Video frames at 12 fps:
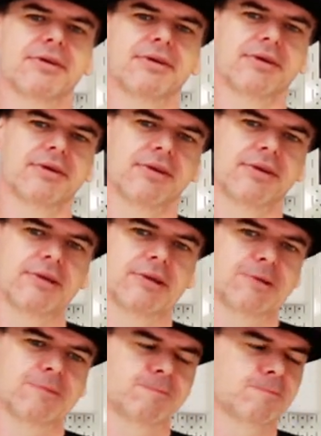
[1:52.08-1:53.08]

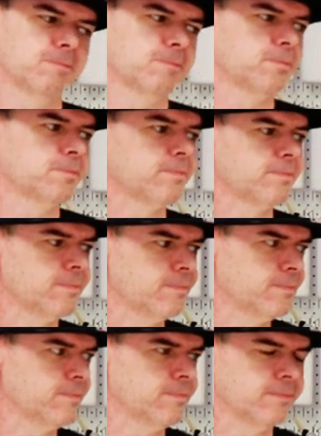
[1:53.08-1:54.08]

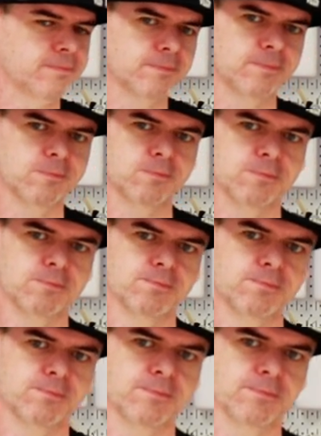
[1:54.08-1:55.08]

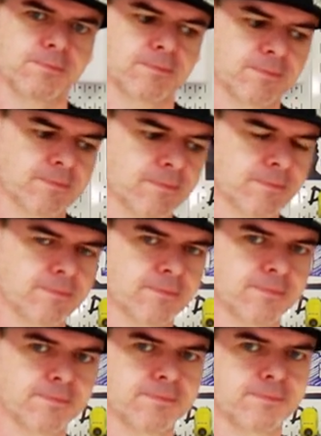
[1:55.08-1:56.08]

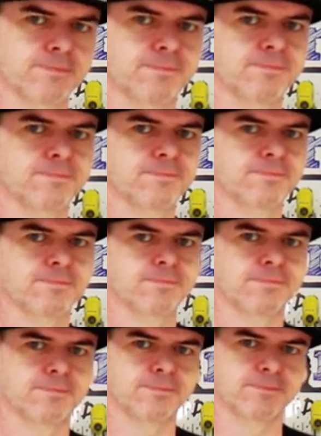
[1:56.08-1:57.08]

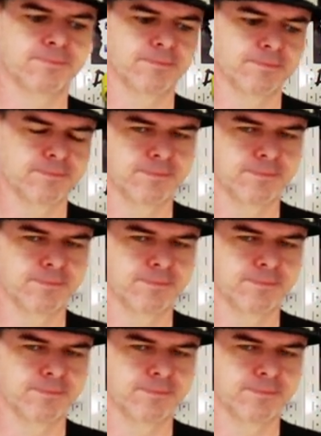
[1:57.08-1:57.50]
(silent)